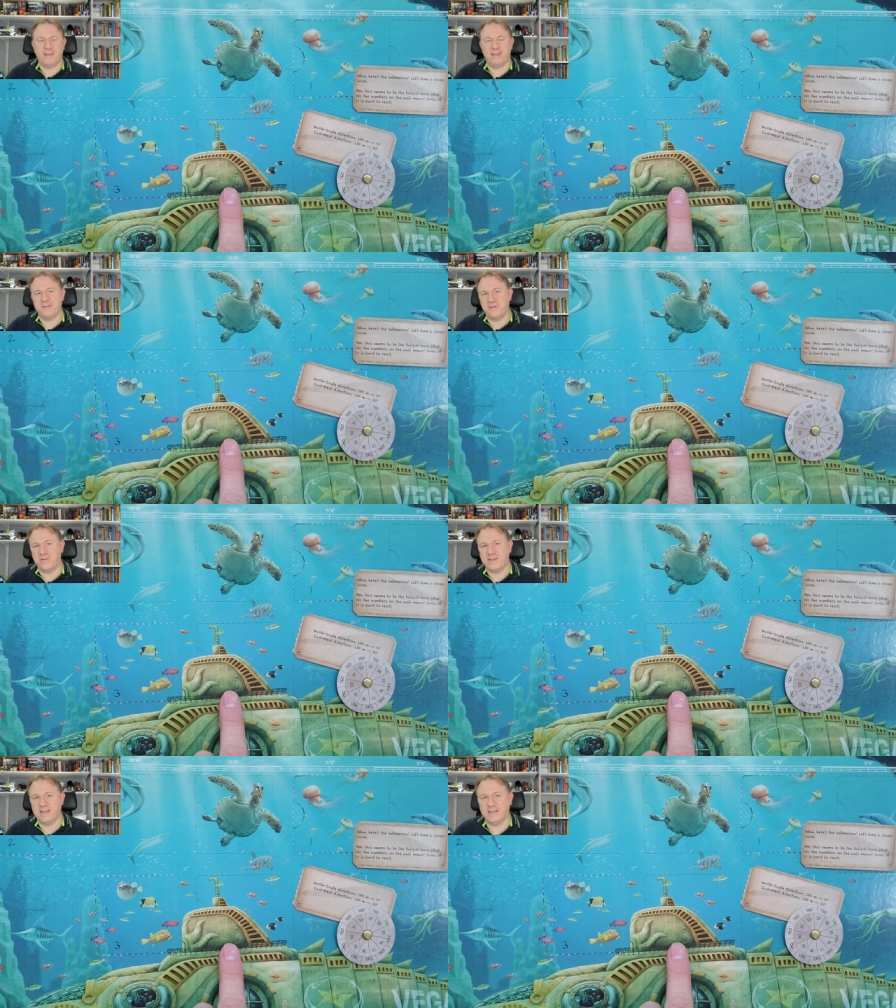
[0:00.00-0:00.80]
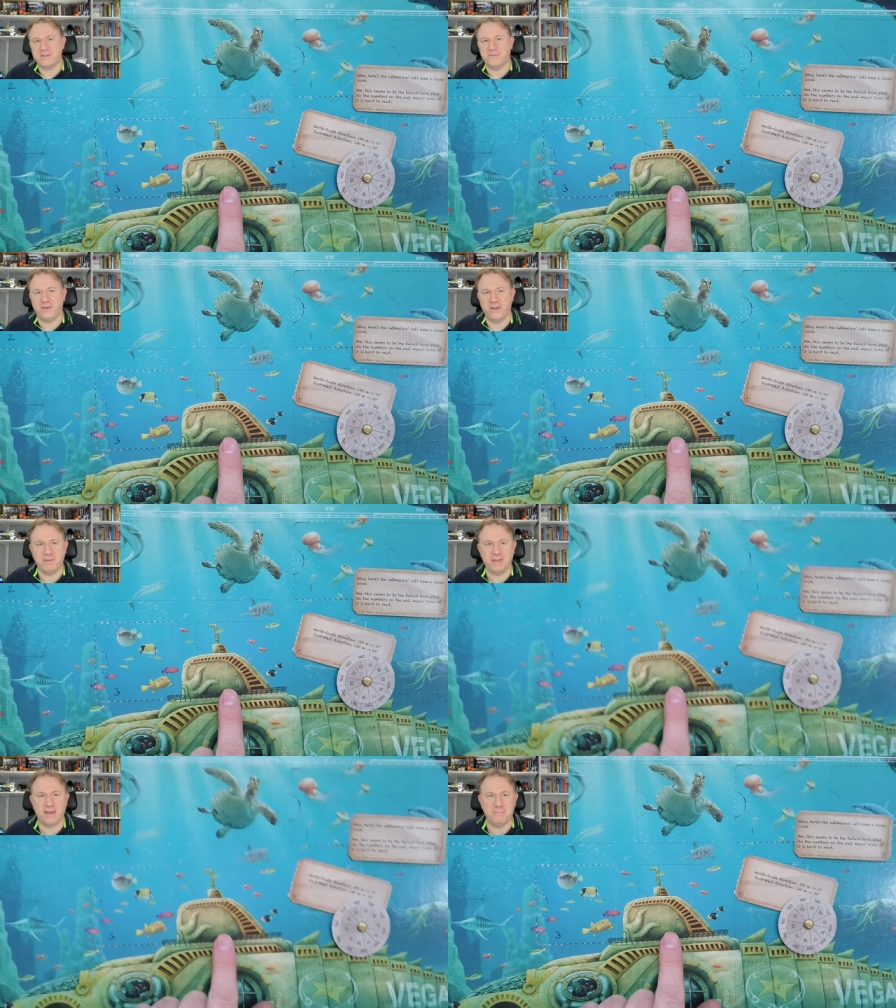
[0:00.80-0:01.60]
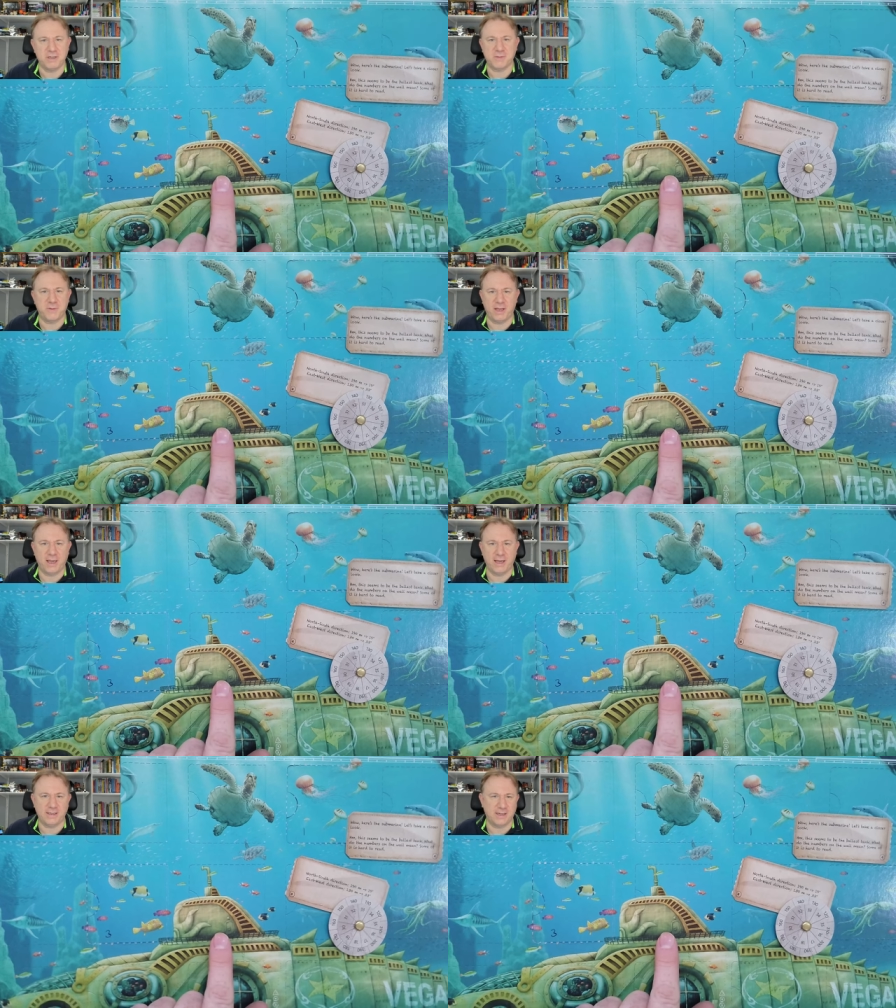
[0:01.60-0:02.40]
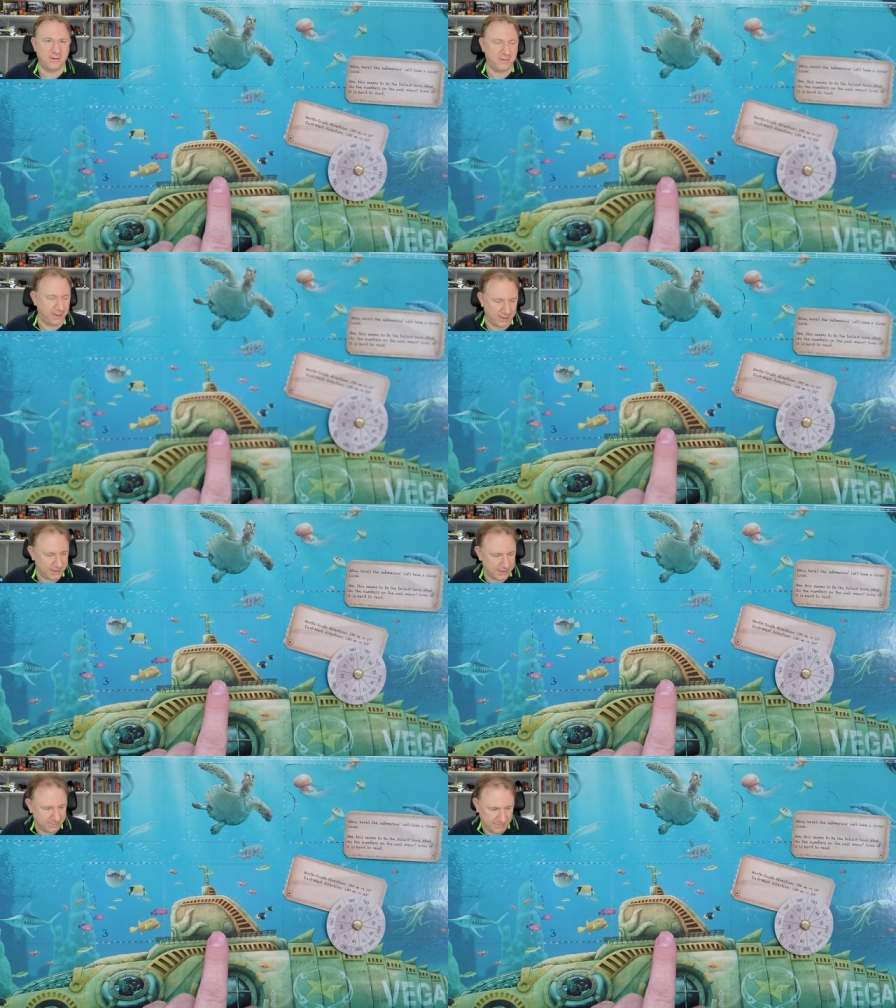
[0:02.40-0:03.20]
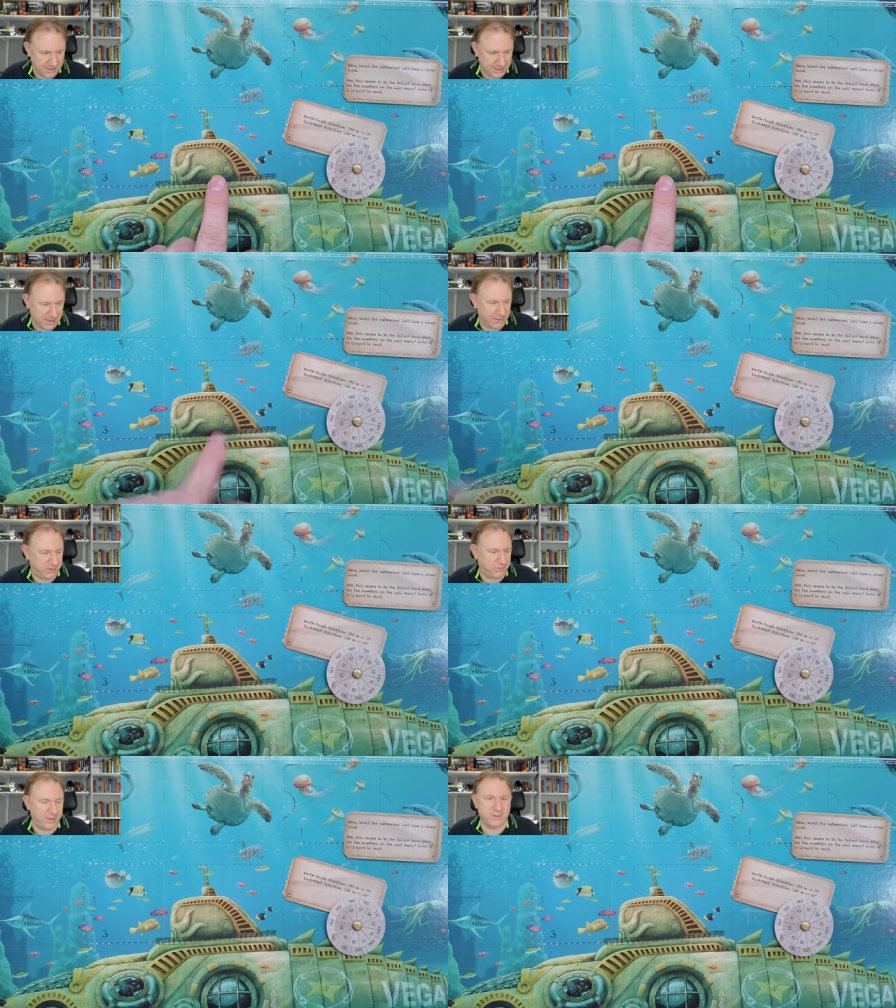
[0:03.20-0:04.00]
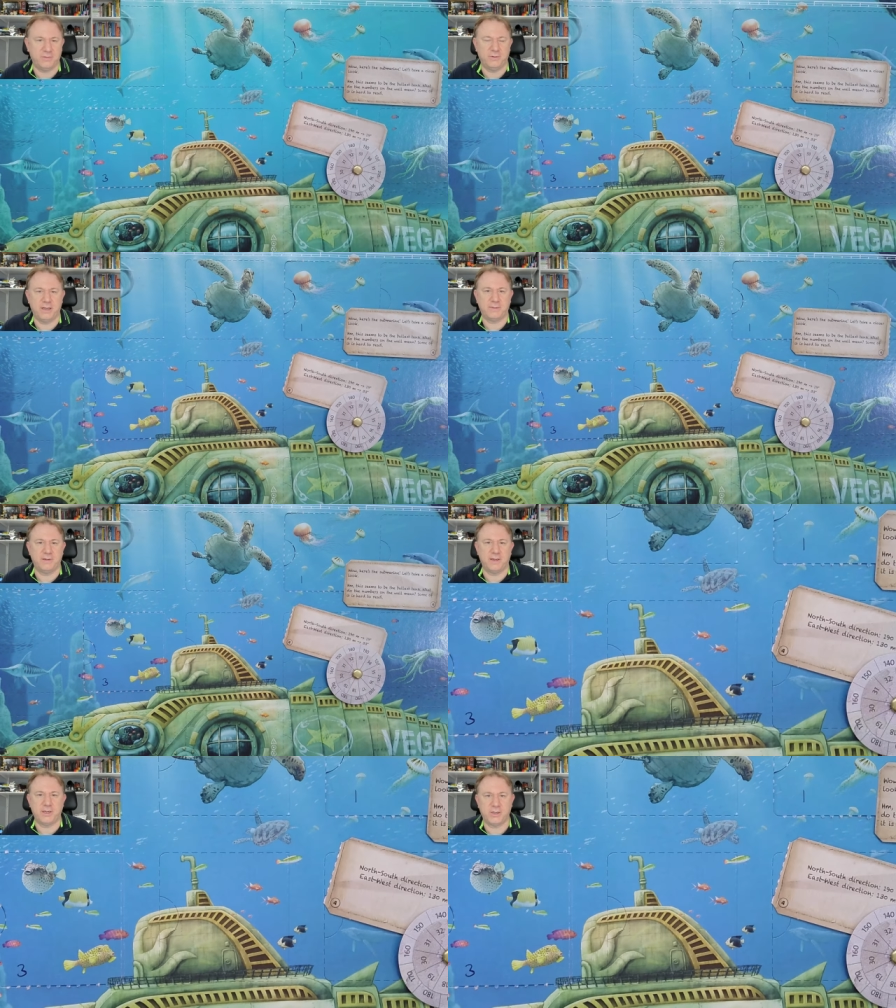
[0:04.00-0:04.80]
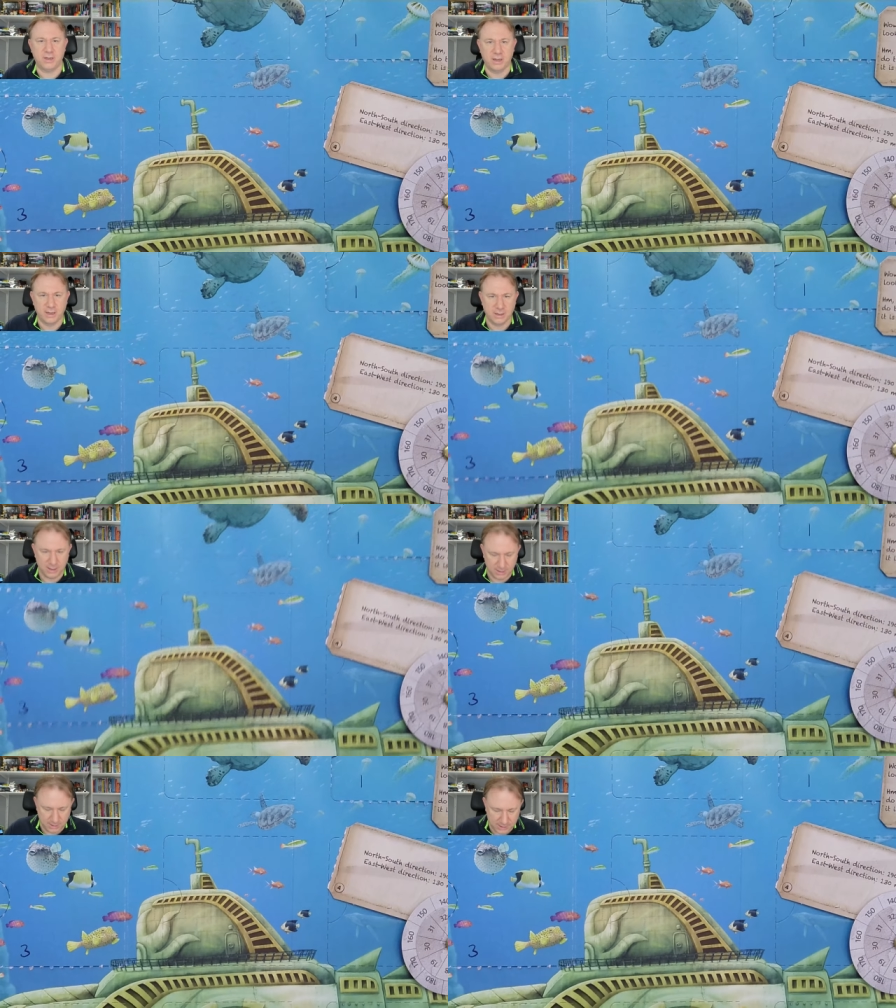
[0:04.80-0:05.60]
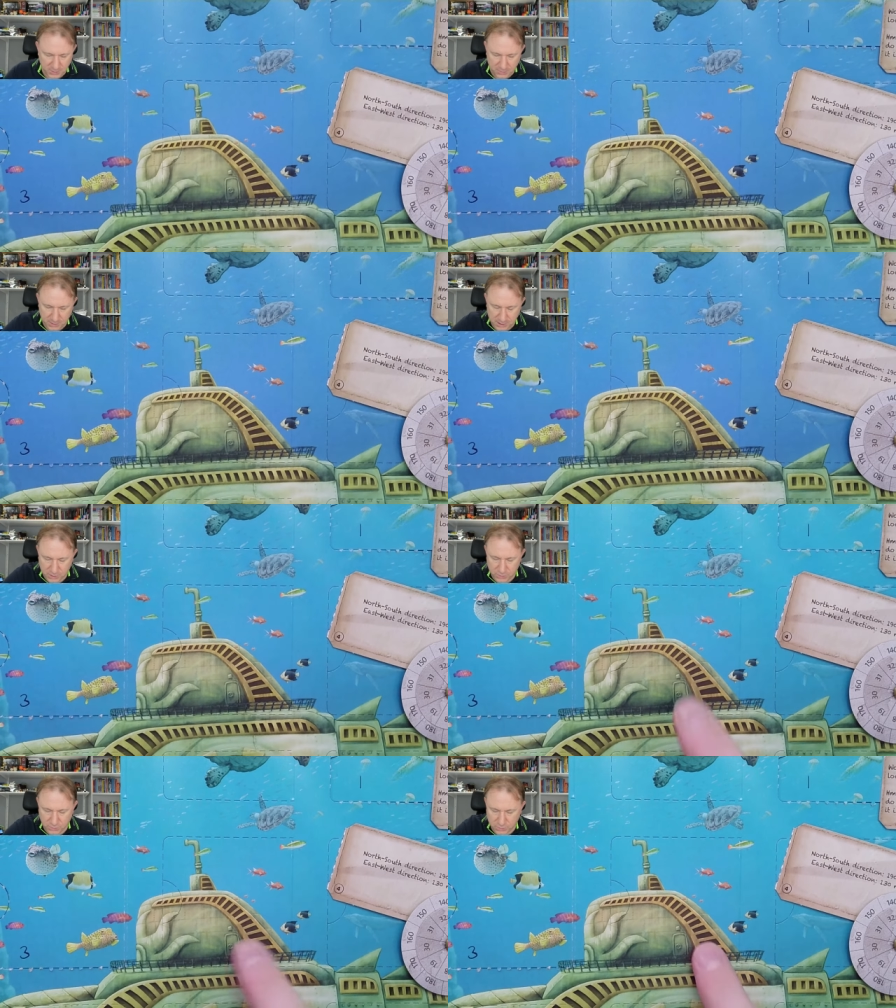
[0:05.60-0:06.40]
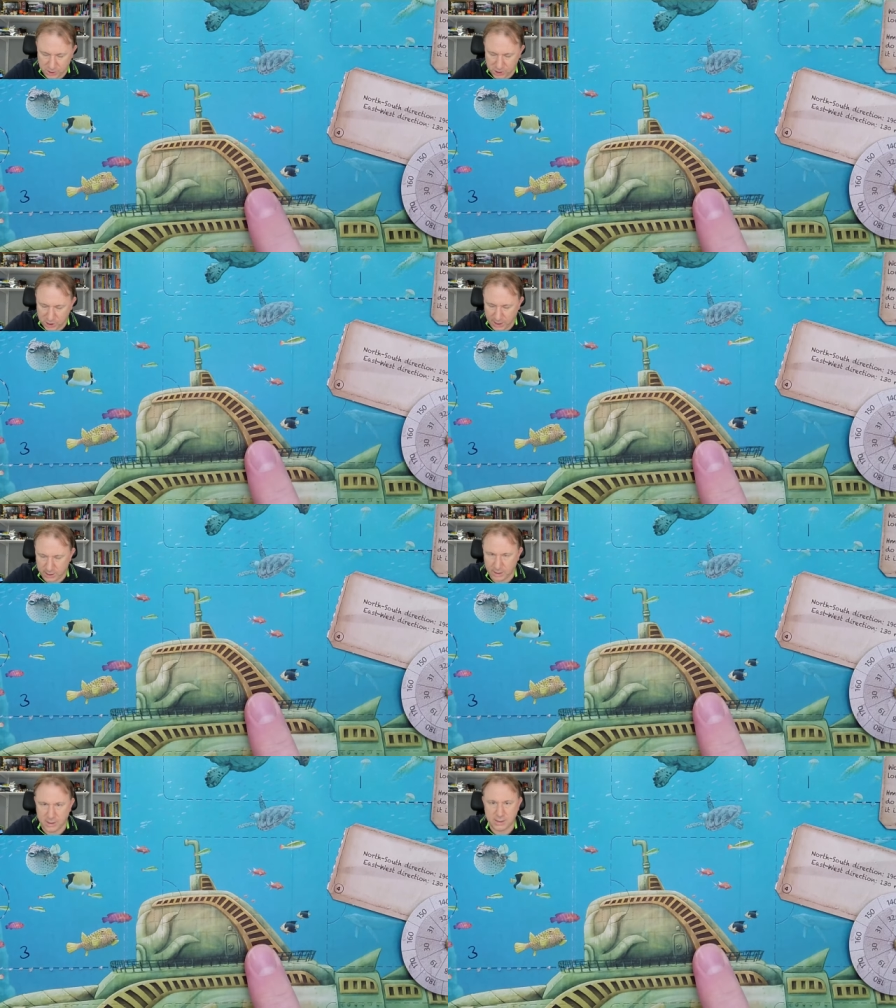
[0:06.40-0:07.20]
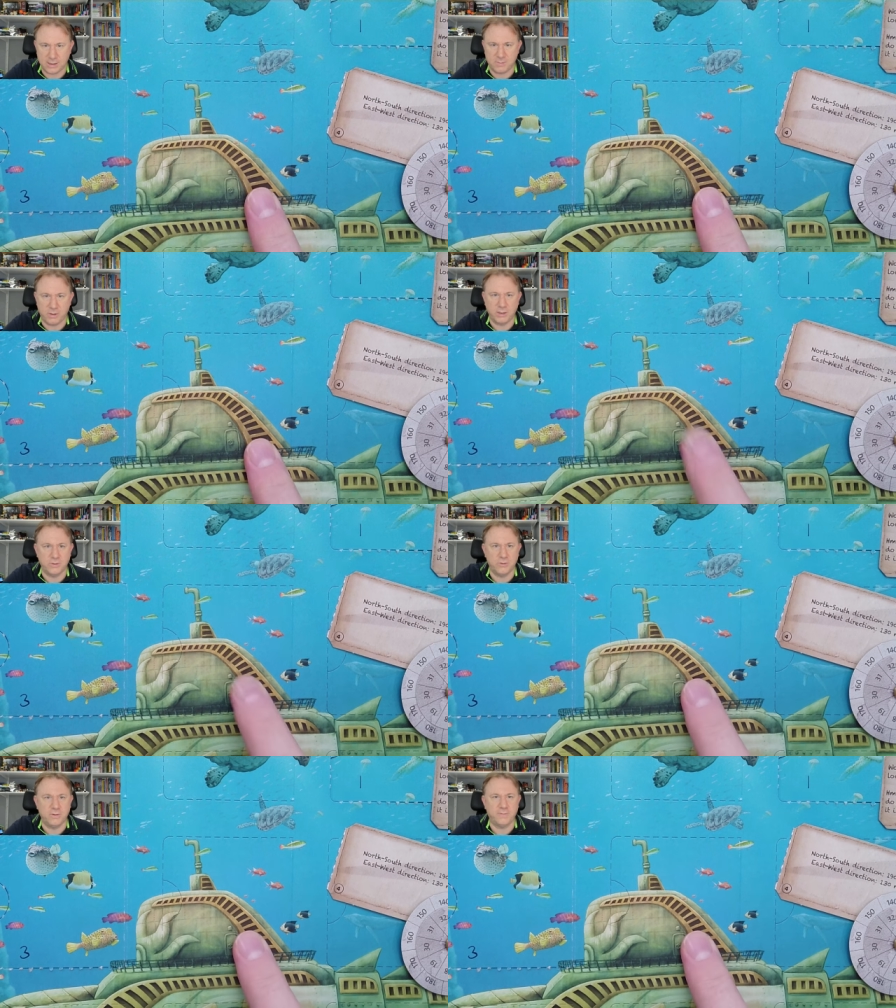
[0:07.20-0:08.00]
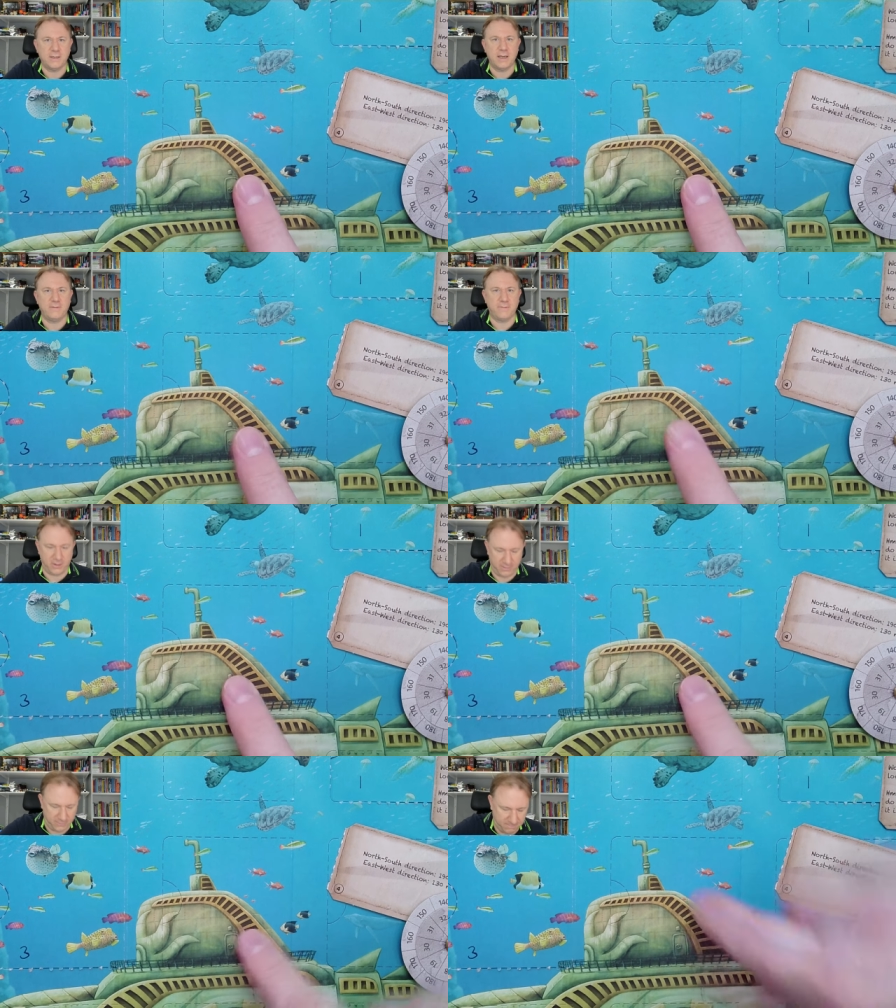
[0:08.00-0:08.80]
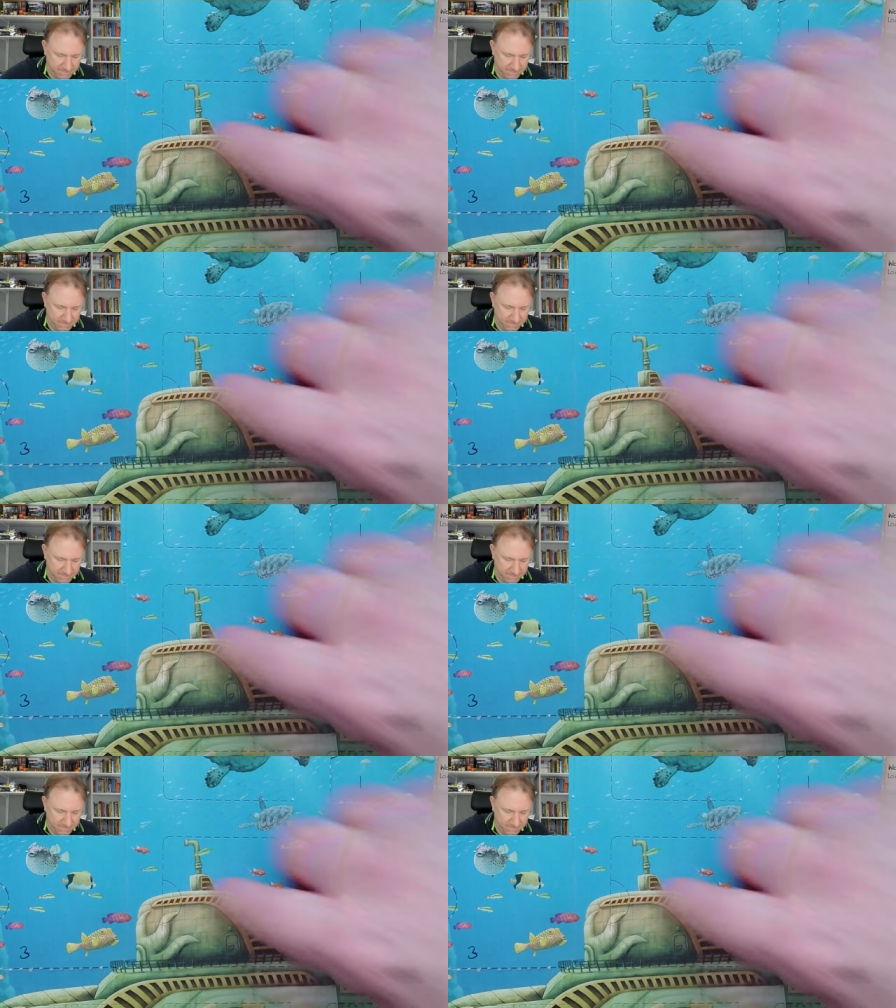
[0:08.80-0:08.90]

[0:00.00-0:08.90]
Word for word: It's not very satisfying, but that must be the case. I don't think there's, there's any other credible explanation. So let's open this door to check that this is my door for day five.